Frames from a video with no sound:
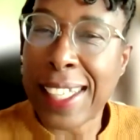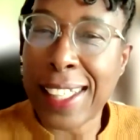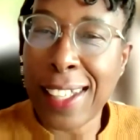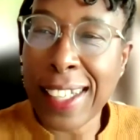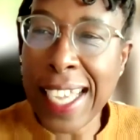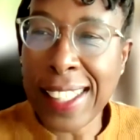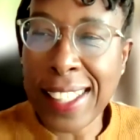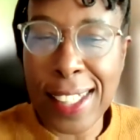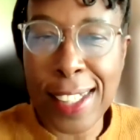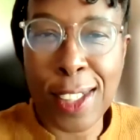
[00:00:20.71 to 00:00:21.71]
And our
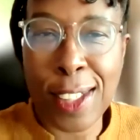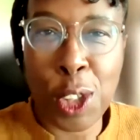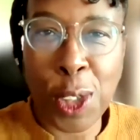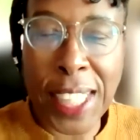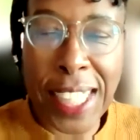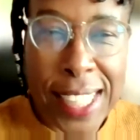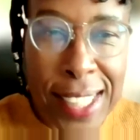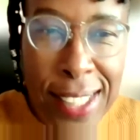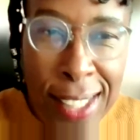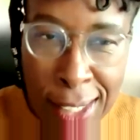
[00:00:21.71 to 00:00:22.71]
guest joining
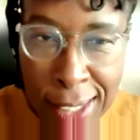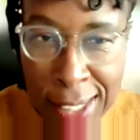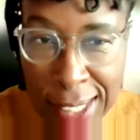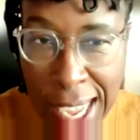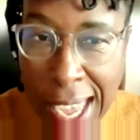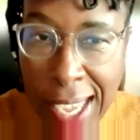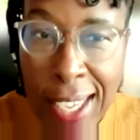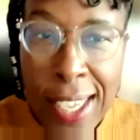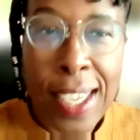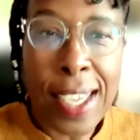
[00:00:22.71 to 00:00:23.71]
us uh, today
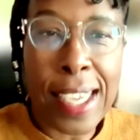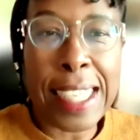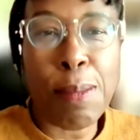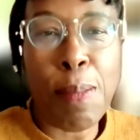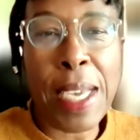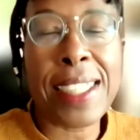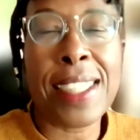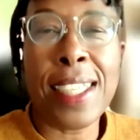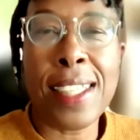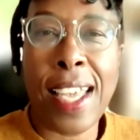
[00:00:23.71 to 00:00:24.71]
is
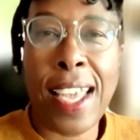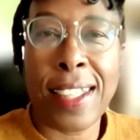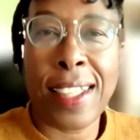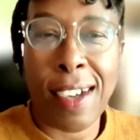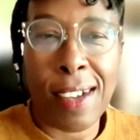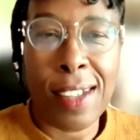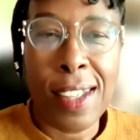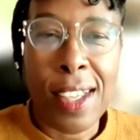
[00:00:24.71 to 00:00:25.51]
Maxine Edgar.